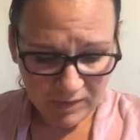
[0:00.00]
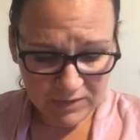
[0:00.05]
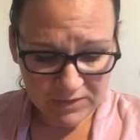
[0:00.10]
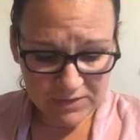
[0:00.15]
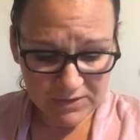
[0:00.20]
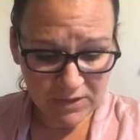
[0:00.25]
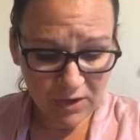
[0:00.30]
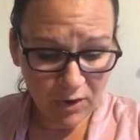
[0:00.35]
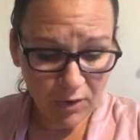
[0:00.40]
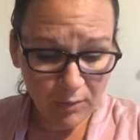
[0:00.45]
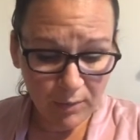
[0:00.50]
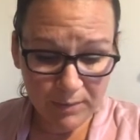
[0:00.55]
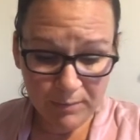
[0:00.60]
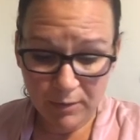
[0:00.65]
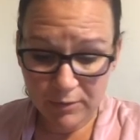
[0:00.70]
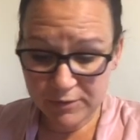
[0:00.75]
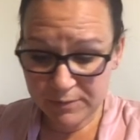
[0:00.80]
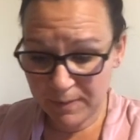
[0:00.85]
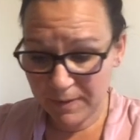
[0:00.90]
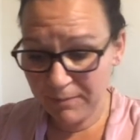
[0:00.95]
So when
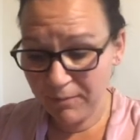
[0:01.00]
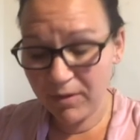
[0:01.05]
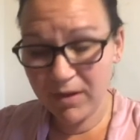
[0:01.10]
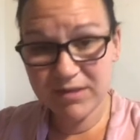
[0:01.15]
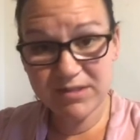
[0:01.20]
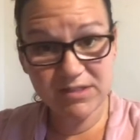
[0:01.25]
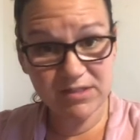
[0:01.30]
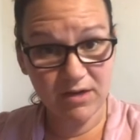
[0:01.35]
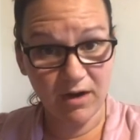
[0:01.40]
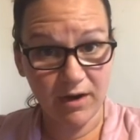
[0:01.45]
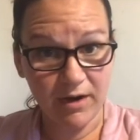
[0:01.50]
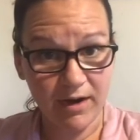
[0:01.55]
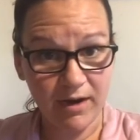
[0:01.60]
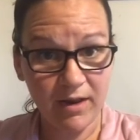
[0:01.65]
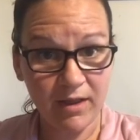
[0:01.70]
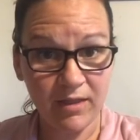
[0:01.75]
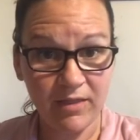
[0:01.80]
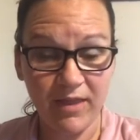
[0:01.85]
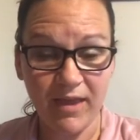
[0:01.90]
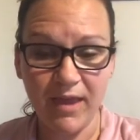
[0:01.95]
most people get
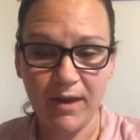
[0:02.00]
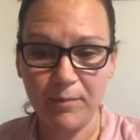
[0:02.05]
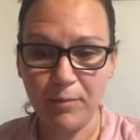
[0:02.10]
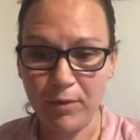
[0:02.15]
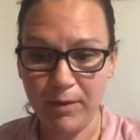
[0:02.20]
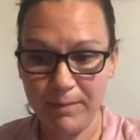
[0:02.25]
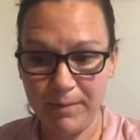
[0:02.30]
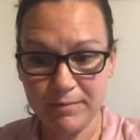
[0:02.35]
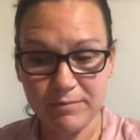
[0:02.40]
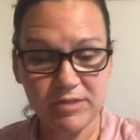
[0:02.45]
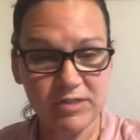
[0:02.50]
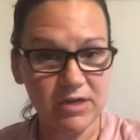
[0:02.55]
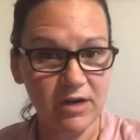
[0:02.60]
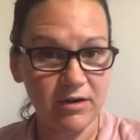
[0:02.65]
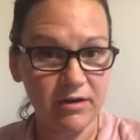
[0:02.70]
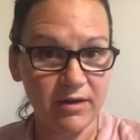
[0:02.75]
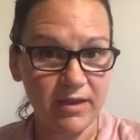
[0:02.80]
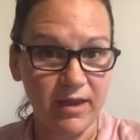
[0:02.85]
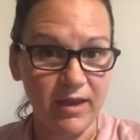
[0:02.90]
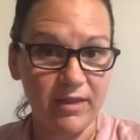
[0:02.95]
started, they get a premium
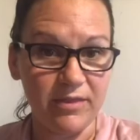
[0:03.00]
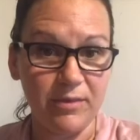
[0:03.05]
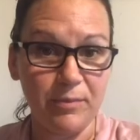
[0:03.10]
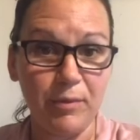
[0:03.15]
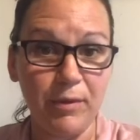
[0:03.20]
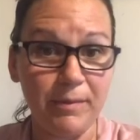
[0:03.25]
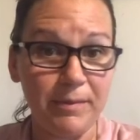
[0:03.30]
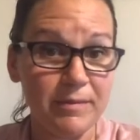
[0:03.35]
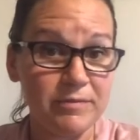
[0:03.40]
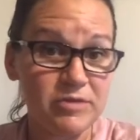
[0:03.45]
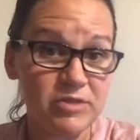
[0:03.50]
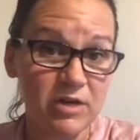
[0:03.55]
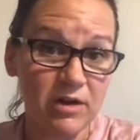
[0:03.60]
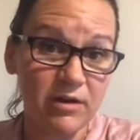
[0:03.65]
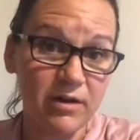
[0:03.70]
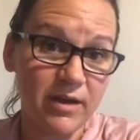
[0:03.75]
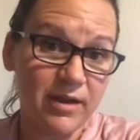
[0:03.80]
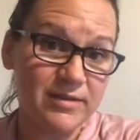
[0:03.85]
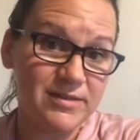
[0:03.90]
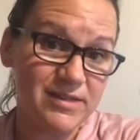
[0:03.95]
starter kit. The premium
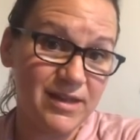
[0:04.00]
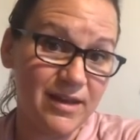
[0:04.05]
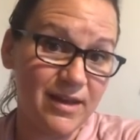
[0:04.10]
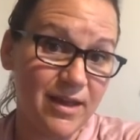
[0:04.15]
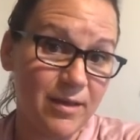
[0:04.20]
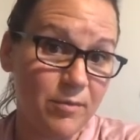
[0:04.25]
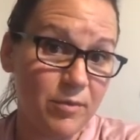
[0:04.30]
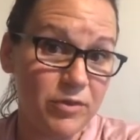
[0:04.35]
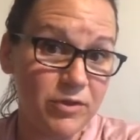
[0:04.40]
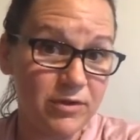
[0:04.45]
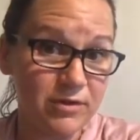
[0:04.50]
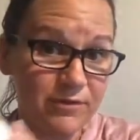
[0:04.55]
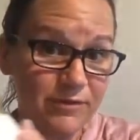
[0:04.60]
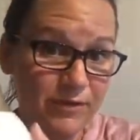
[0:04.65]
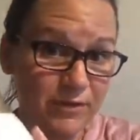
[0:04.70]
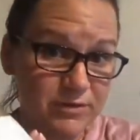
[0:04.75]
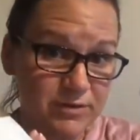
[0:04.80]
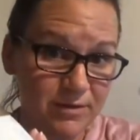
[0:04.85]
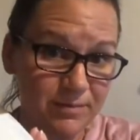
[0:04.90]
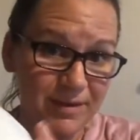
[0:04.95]
starter kit is going to come with your
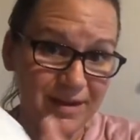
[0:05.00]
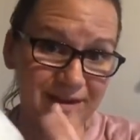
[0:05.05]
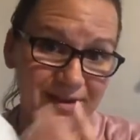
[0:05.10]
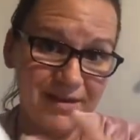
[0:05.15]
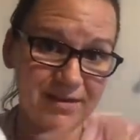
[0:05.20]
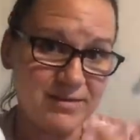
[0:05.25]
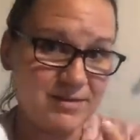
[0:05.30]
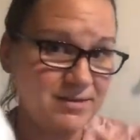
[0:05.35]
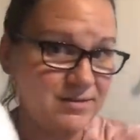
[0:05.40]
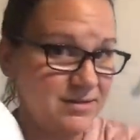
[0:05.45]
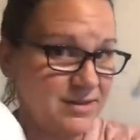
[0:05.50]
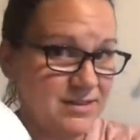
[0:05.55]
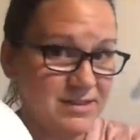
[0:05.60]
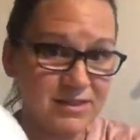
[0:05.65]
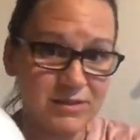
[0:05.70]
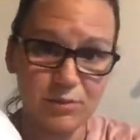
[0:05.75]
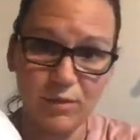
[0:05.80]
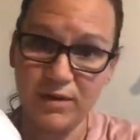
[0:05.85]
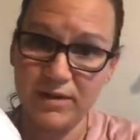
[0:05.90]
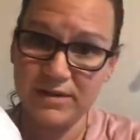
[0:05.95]
diffuser because
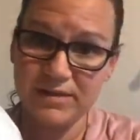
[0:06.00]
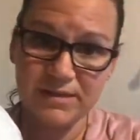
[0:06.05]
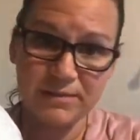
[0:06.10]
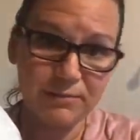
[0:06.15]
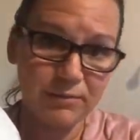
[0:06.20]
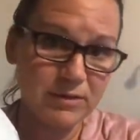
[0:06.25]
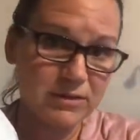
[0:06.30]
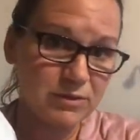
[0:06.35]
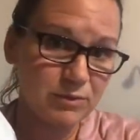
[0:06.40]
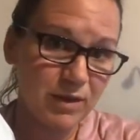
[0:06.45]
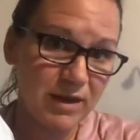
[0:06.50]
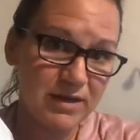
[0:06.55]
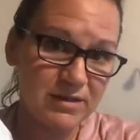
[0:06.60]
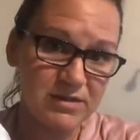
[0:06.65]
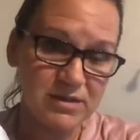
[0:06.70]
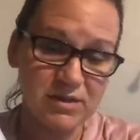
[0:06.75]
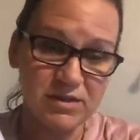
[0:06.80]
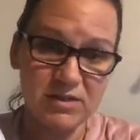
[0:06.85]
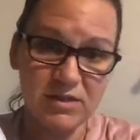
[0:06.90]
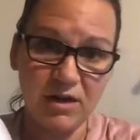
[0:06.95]
this is one of the simplest
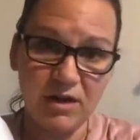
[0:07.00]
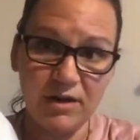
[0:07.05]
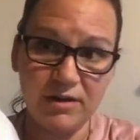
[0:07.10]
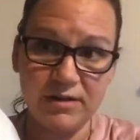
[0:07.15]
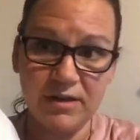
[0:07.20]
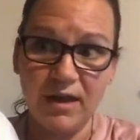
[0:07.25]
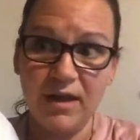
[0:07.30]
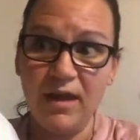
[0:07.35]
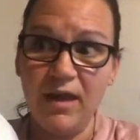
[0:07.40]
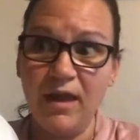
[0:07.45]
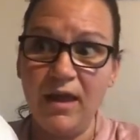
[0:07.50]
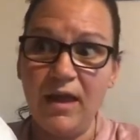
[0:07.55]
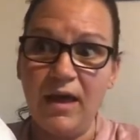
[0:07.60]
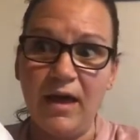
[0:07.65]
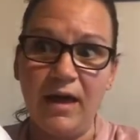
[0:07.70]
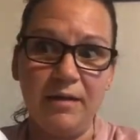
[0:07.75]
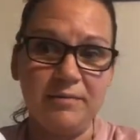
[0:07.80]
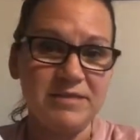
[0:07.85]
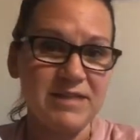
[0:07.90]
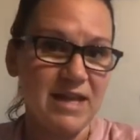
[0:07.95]
ways to start
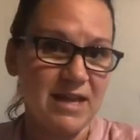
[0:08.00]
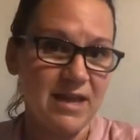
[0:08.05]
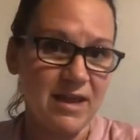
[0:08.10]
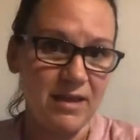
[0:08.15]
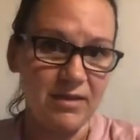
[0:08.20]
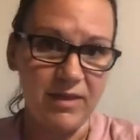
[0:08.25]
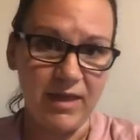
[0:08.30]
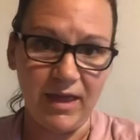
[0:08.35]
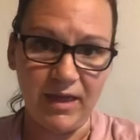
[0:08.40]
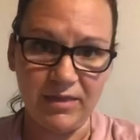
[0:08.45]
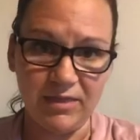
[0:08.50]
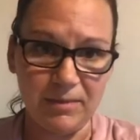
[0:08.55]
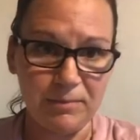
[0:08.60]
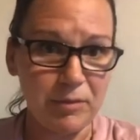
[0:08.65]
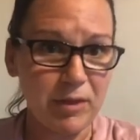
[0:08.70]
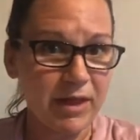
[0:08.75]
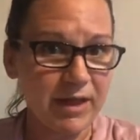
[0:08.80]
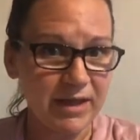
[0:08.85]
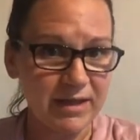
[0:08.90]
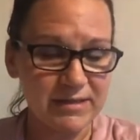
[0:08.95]
taking like the
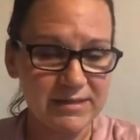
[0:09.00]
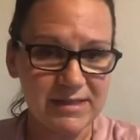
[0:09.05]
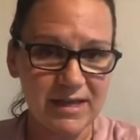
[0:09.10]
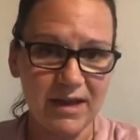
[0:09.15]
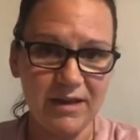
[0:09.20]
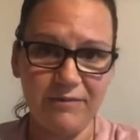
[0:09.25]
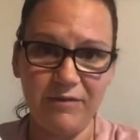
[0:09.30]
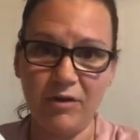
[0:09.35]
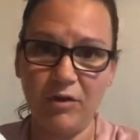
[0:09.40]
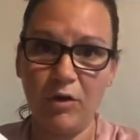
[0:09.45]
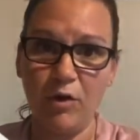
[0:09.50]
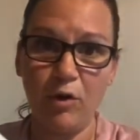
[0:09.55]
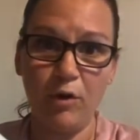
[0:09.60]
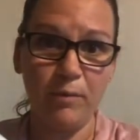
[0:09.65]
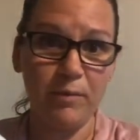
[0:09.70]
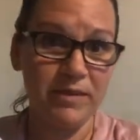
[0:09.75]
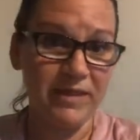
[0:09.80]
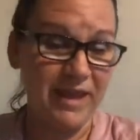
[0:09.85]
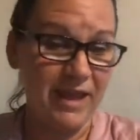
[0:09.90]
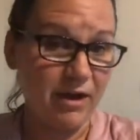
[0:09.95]
plug-ins out of your
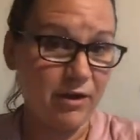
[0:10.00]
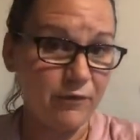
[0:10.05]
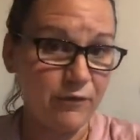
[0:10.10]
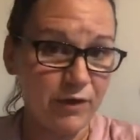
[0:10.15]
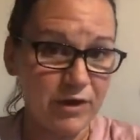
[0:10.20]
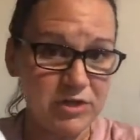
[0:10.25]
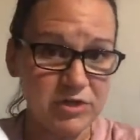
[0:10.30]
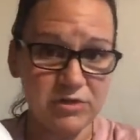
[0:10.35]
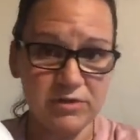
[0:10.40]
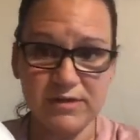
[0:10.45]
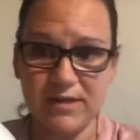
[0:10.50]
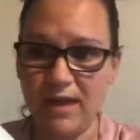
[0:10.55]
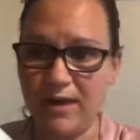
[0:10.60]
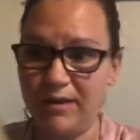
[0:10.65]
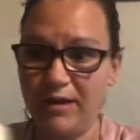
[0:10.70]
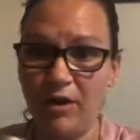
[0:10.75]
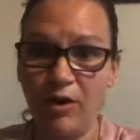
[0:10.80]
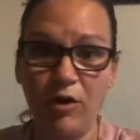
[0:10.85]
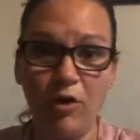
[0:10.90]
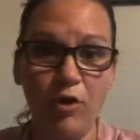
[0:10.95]
home and the air fresheners out
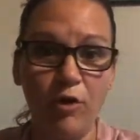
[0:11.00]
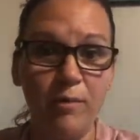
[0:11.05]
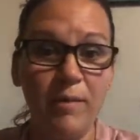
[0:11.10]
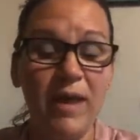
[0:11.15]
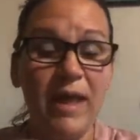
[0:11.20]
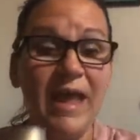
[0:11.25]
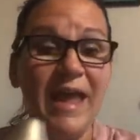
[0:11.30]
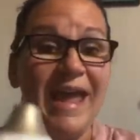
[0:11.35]
of your home.